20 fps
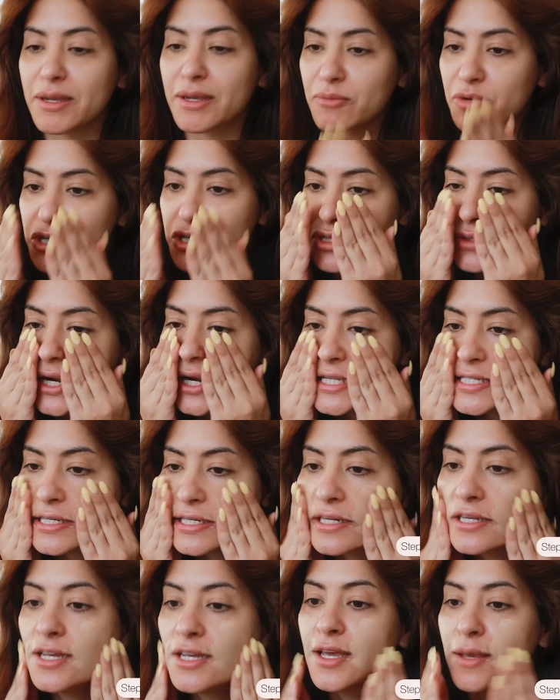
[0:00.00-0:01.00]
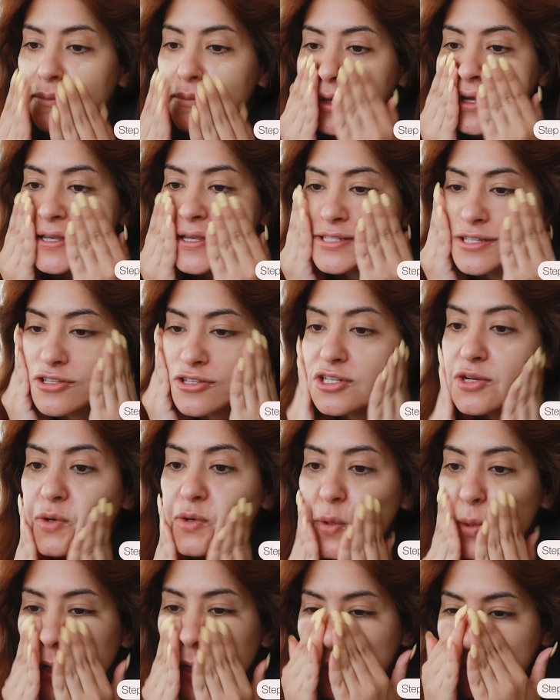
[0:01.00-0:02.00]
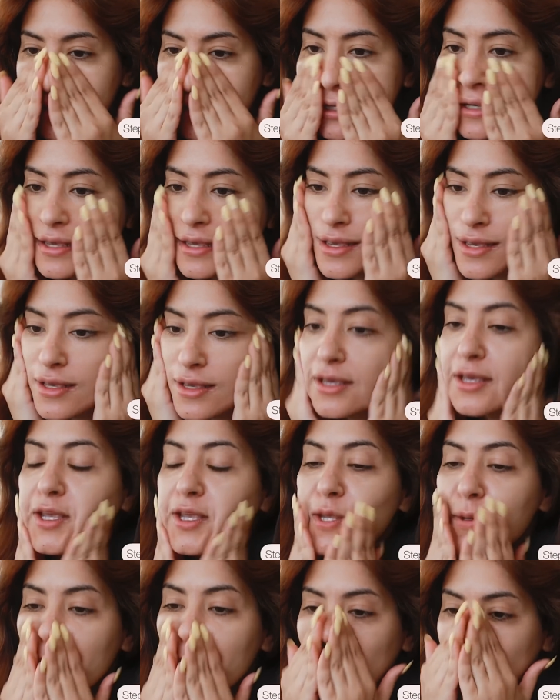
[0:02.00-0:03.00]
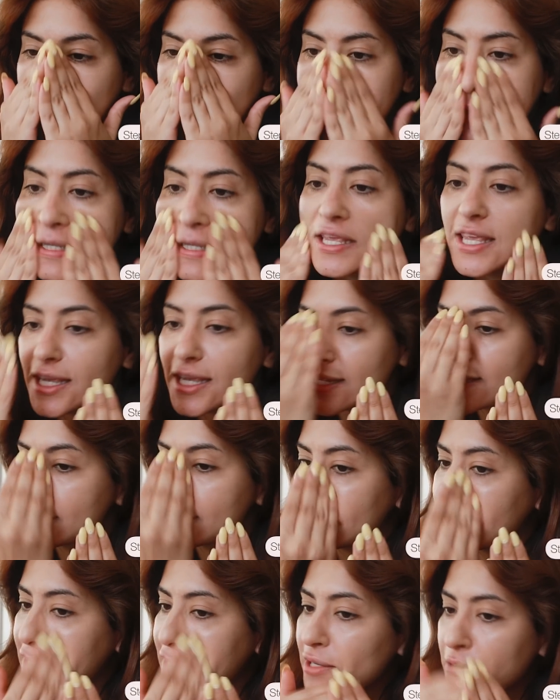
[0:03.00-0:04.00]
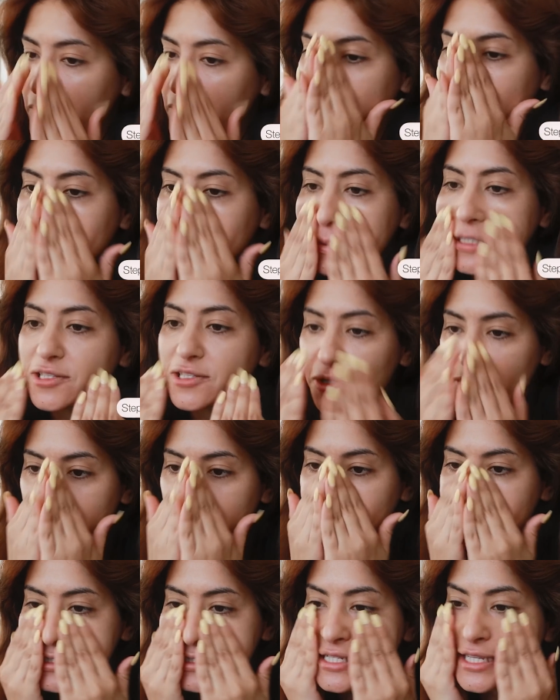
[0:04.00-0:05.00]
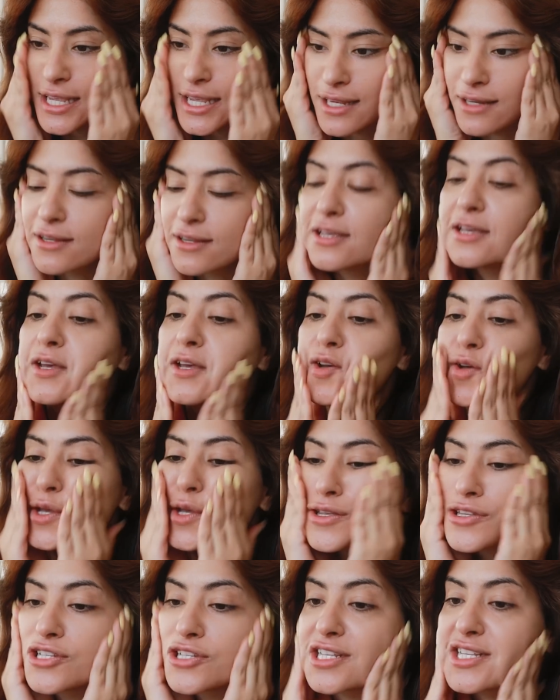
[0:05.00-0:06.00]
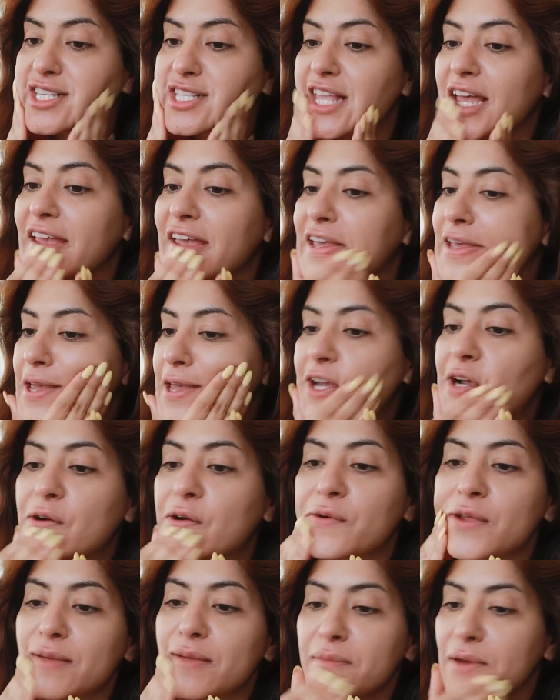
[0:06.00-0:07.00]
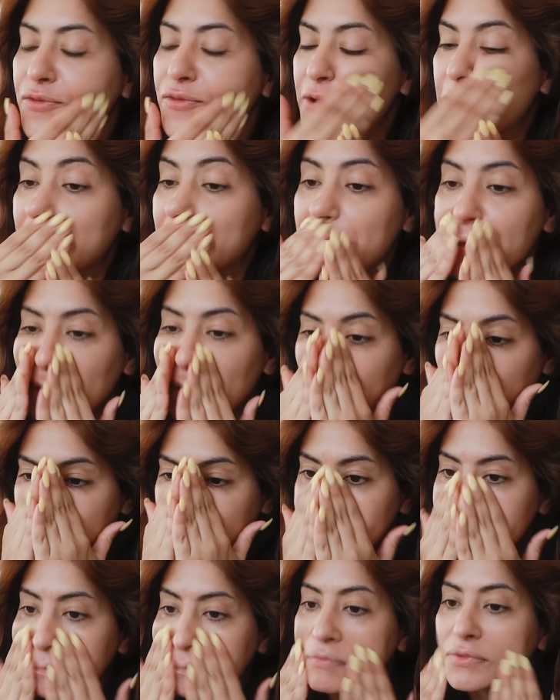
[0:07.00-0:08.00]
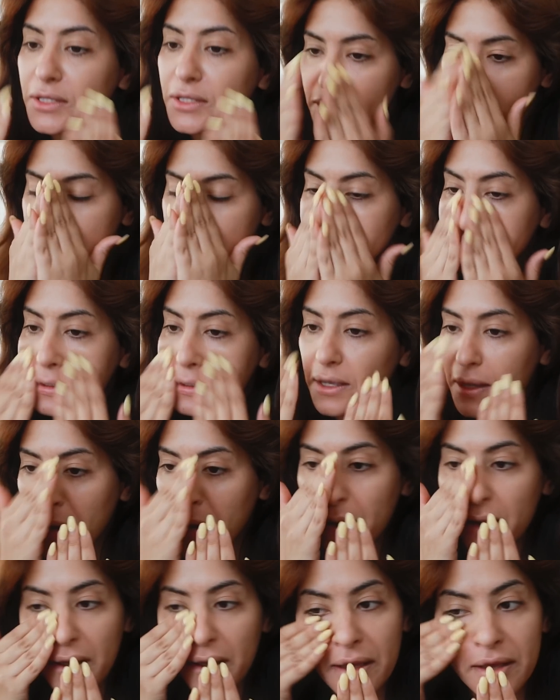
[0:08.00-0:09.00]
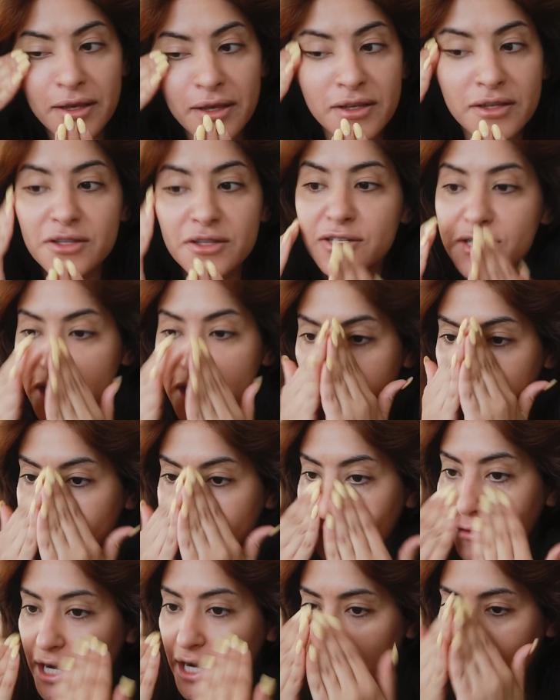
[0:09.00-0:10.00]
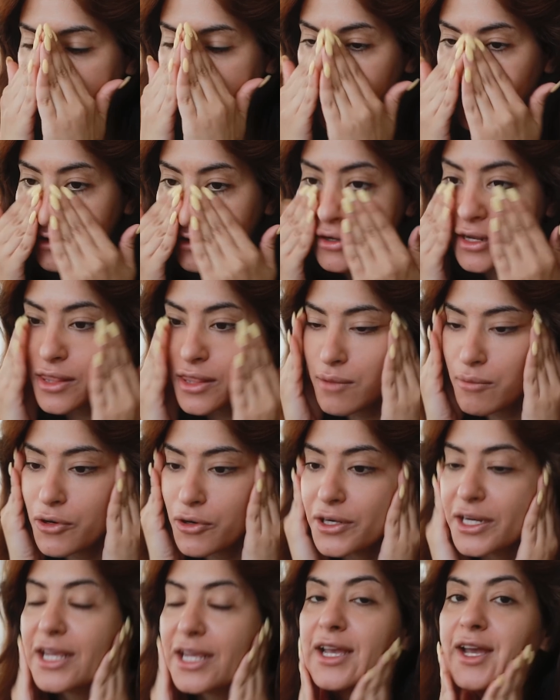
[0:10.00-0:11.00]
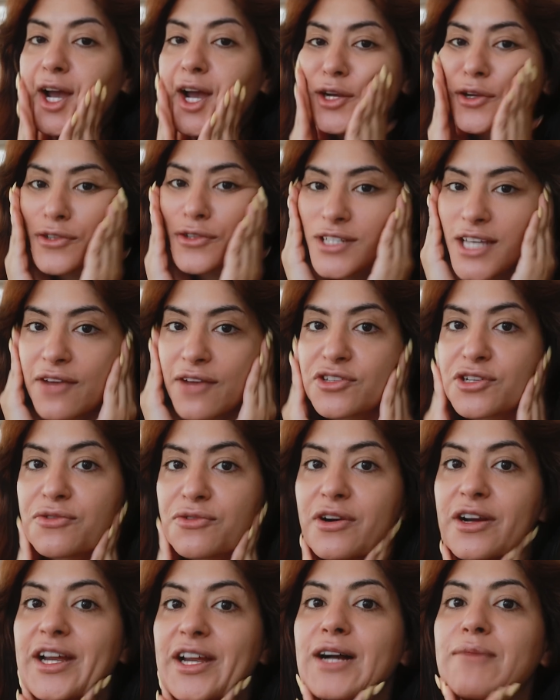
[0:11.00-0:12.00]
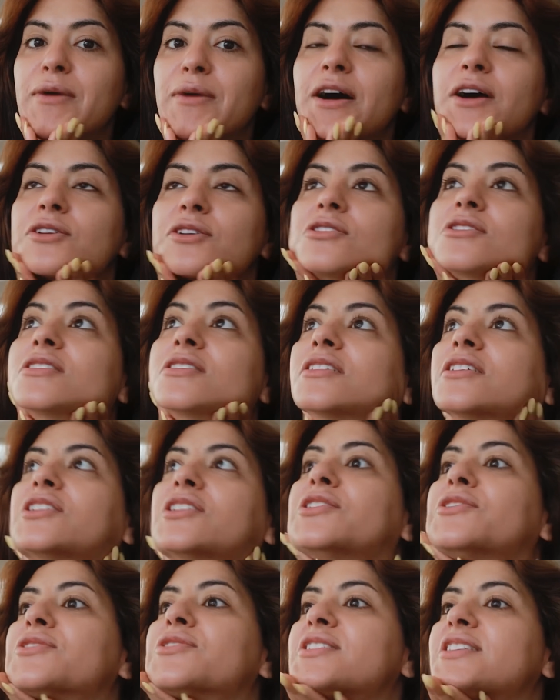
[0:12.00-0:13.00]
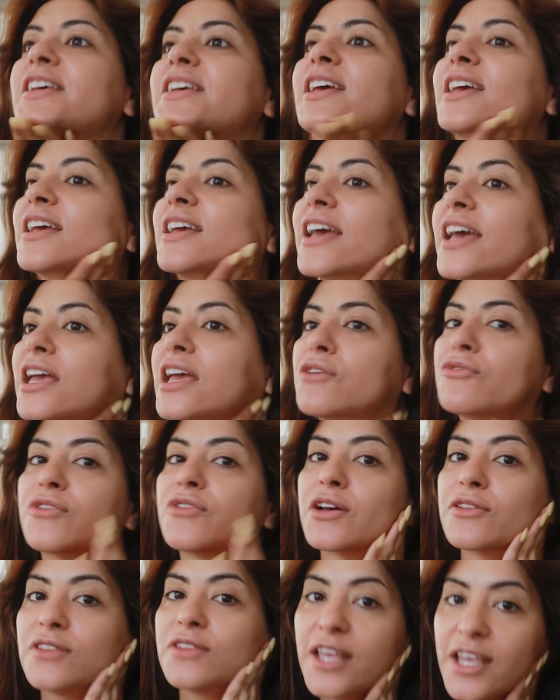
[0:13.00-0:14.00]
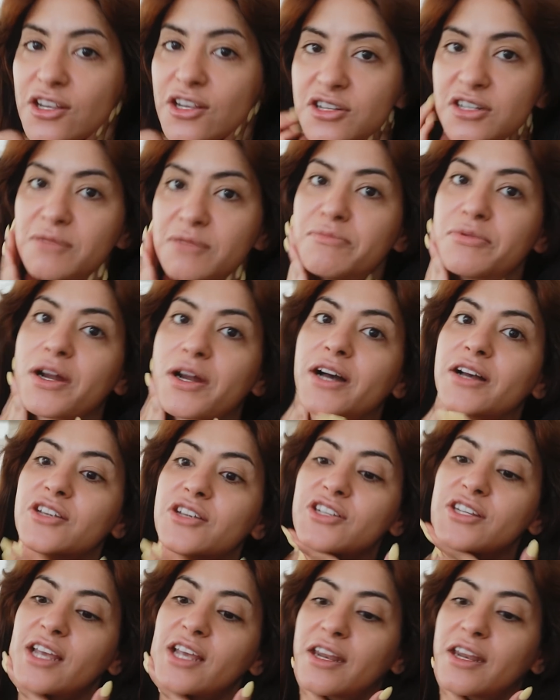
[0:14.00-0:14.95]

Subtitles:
moisturizer because it's so creamy. You can easily rub it on your skin just like a cream, a facial cream. So when I'm in a hurry in the morning, I don't have to worry about using a foundation brush